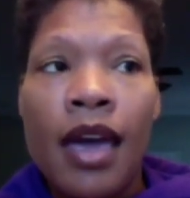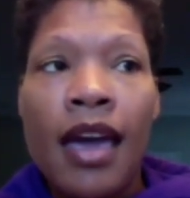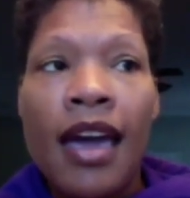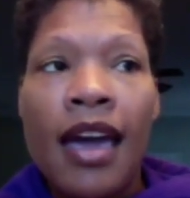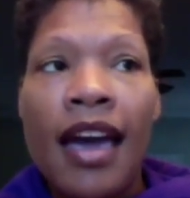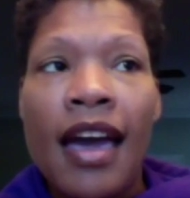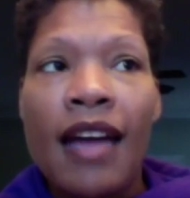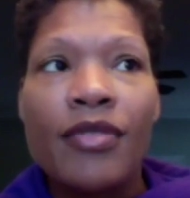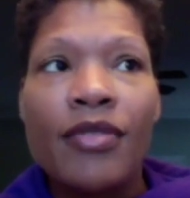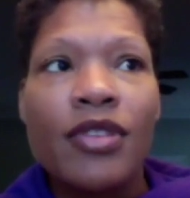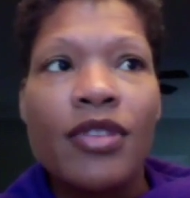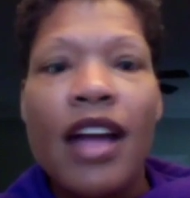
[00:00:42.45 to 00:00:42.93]

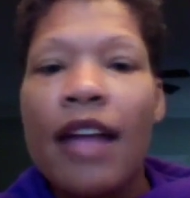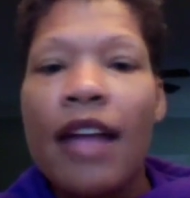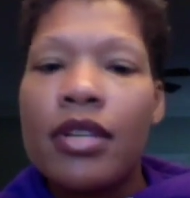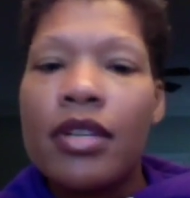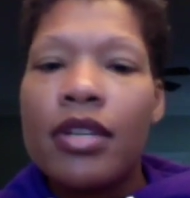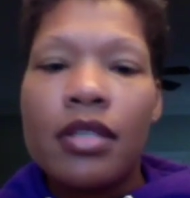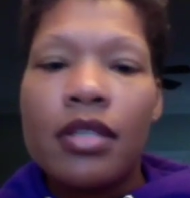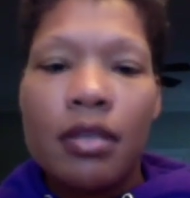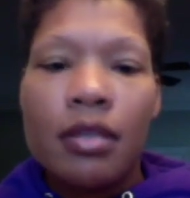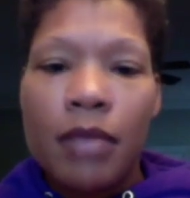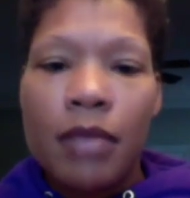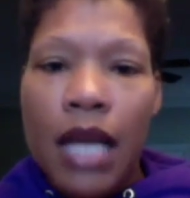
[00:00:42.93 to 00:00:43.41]
after having
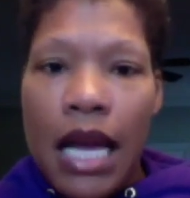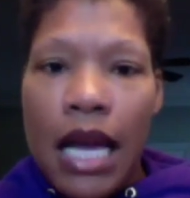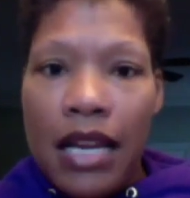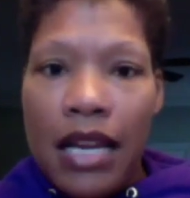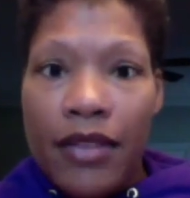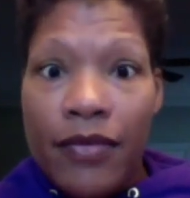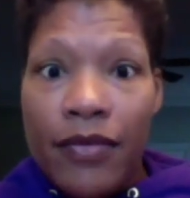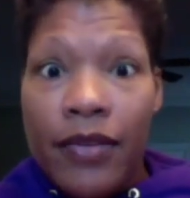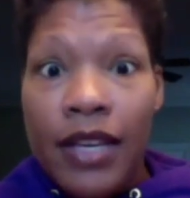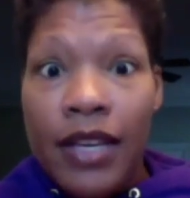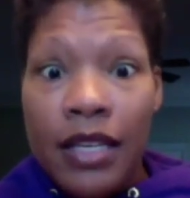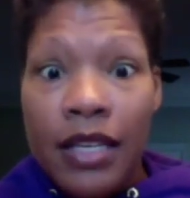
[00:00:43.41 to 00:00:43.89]
some kind of
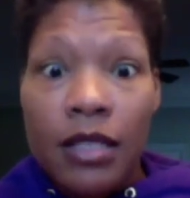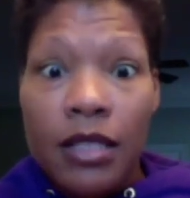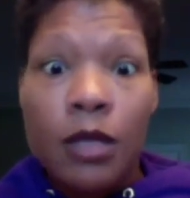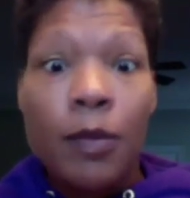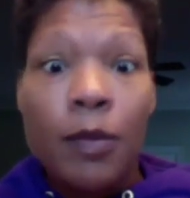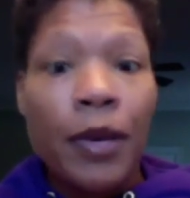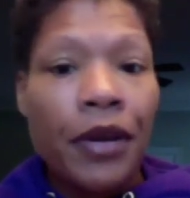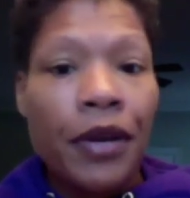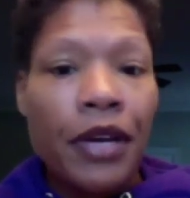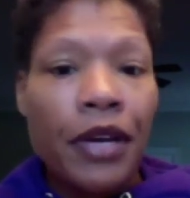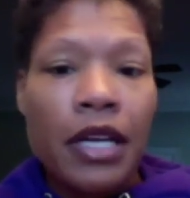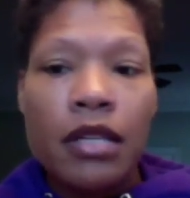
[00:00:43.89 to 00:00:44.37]

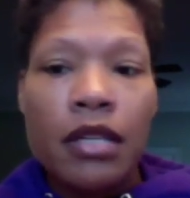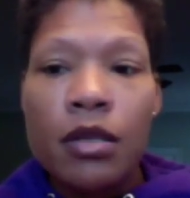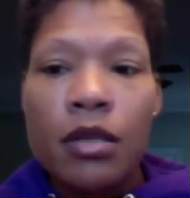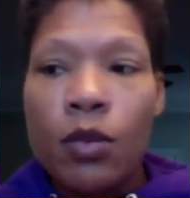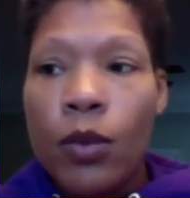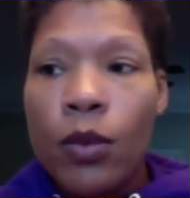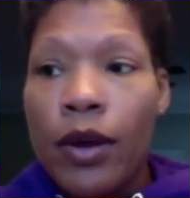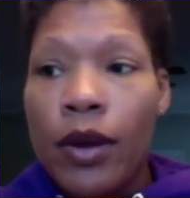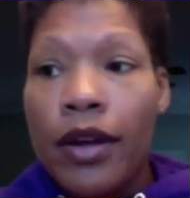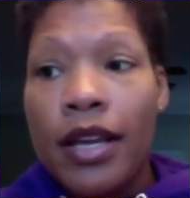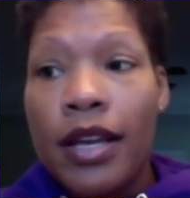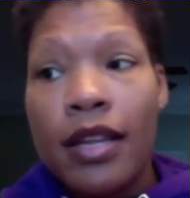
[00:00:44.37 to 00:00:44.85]
experience
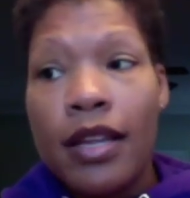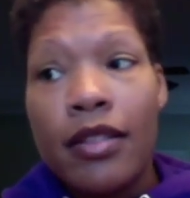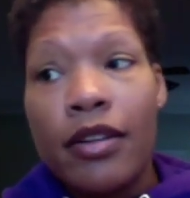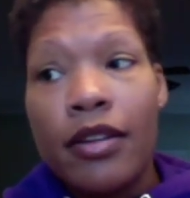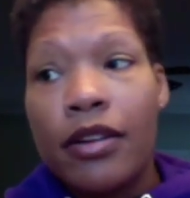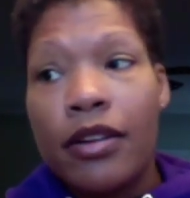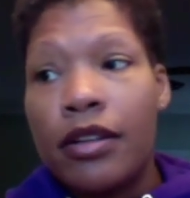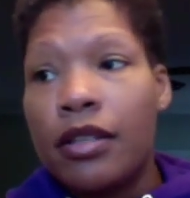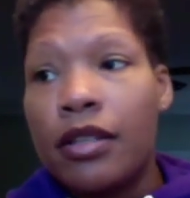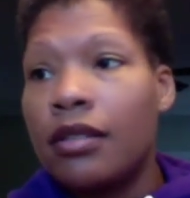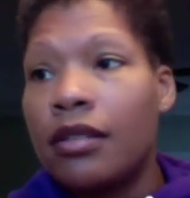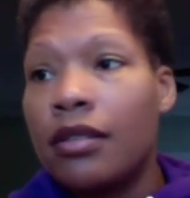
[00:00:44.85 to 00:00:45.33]
where
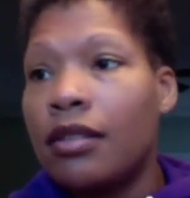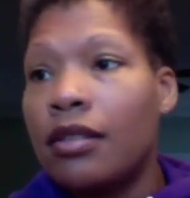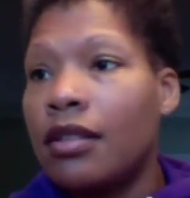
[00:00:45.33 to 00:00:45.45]
either